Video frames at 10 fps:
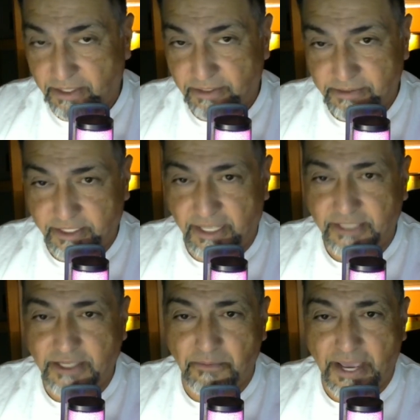See, that's
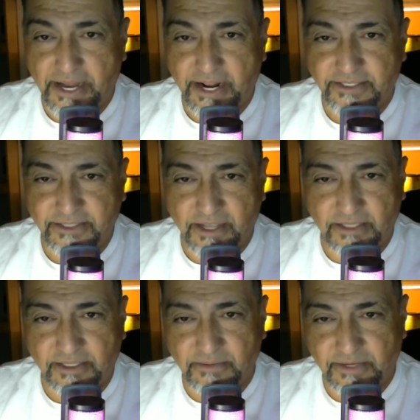how bad I
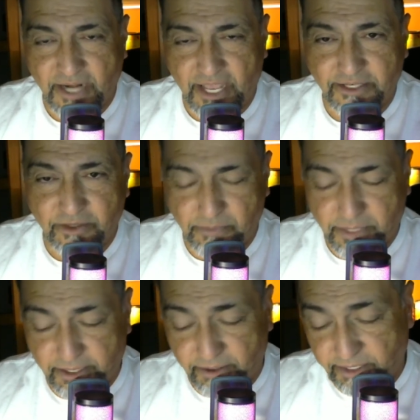sucked. I'm glad
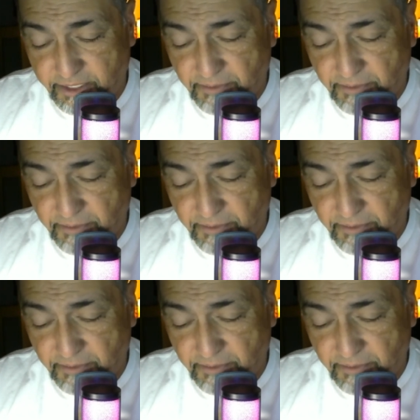nobody heard it.